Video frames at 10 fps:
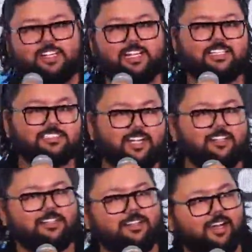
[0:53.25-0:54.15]
delayed start,
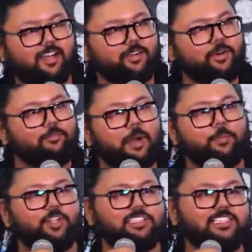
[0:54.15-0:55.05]

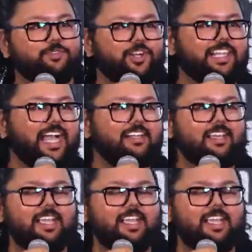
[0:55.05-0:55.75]
apologize for that.